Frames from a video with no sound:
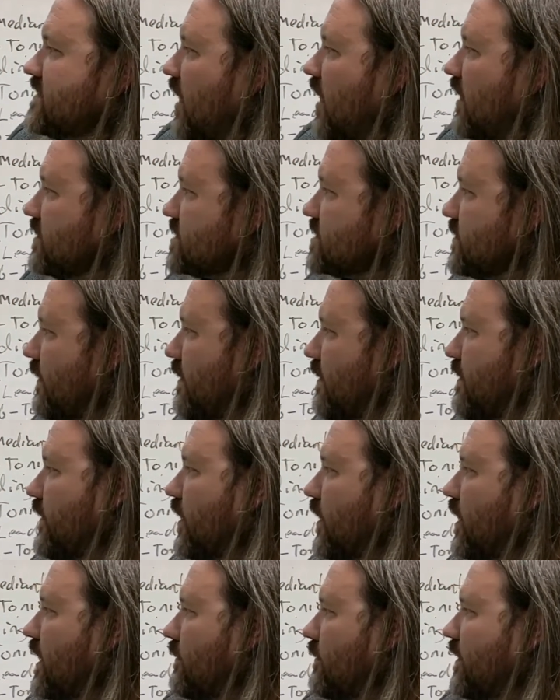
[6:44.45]
is also a
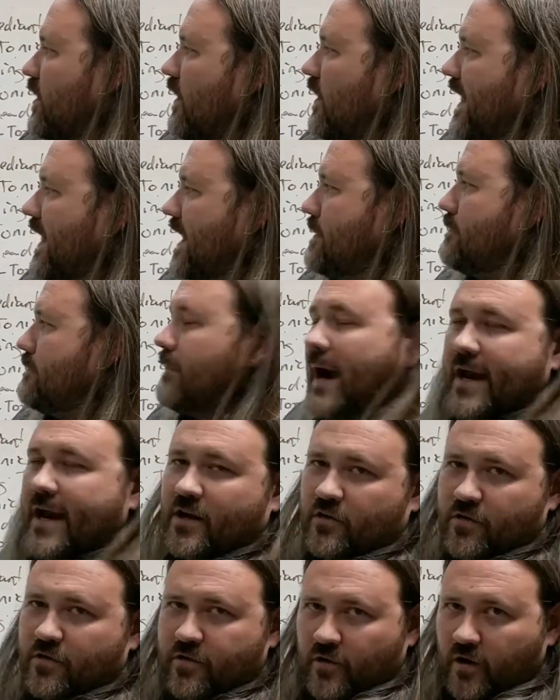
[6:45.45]
third, and we call that a
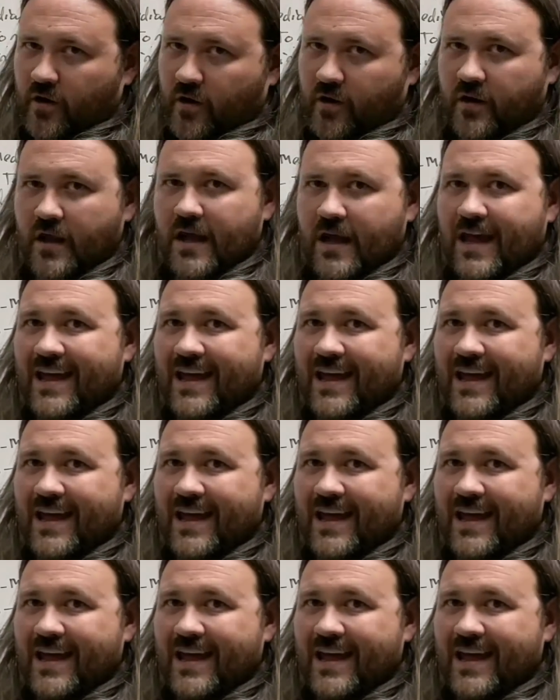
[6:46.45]
minor 3rd